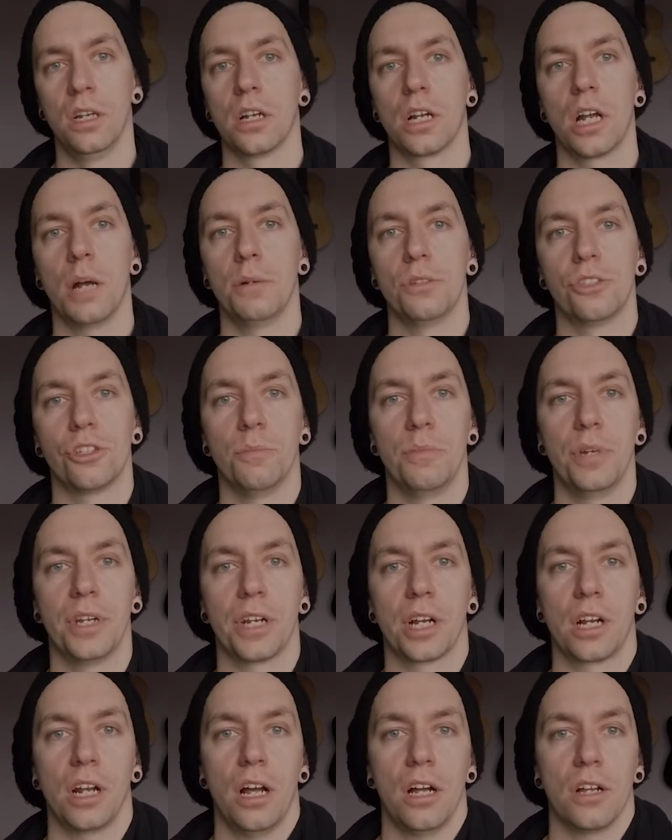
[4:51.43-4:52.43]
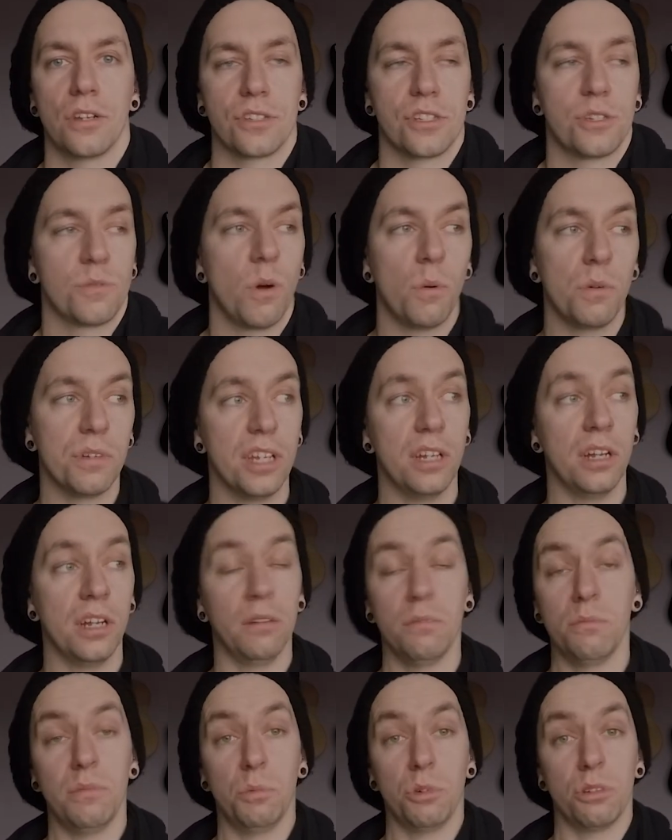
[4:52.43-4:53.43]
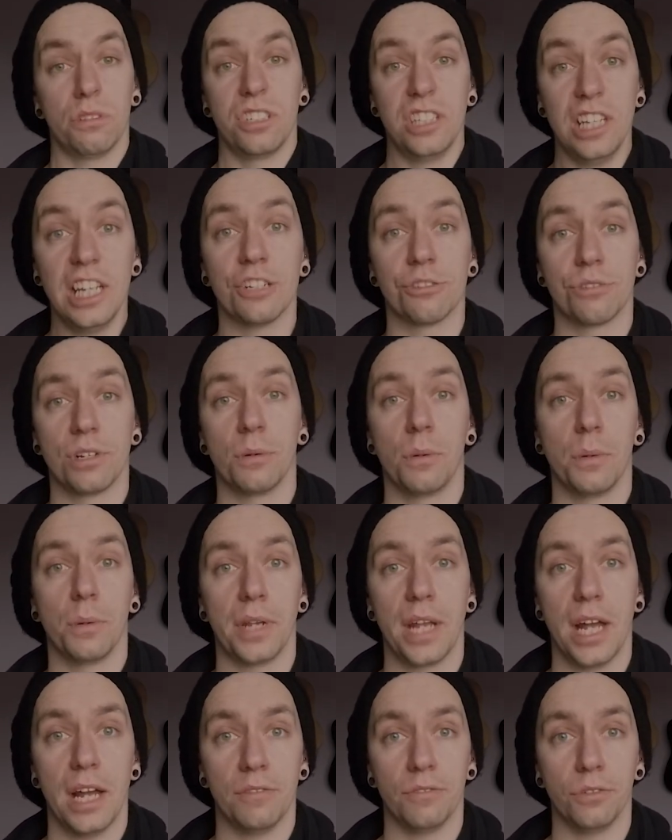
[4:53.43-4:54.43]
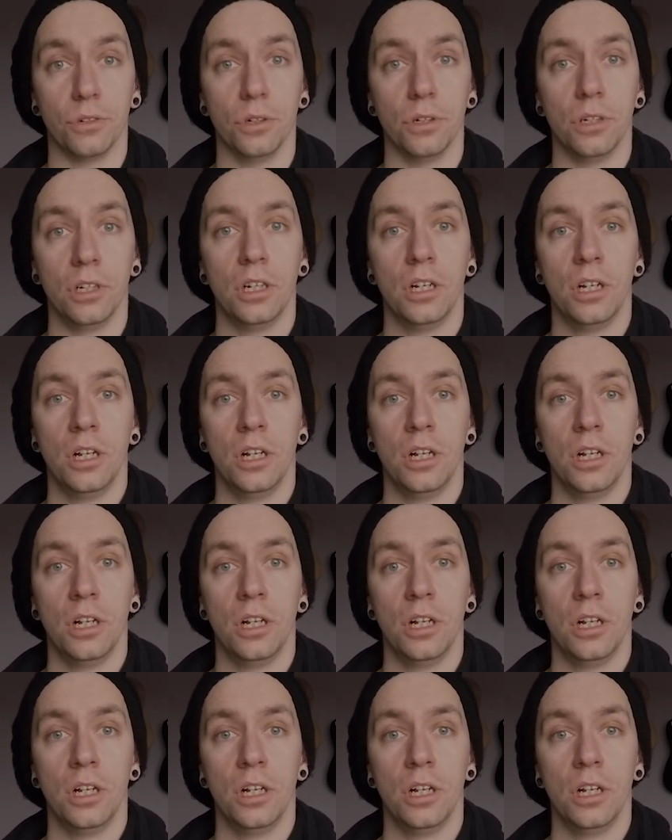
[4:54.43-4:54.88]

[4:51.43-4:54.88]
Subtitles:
Come and jump in a class. It's what we do. What's literally what we're there for.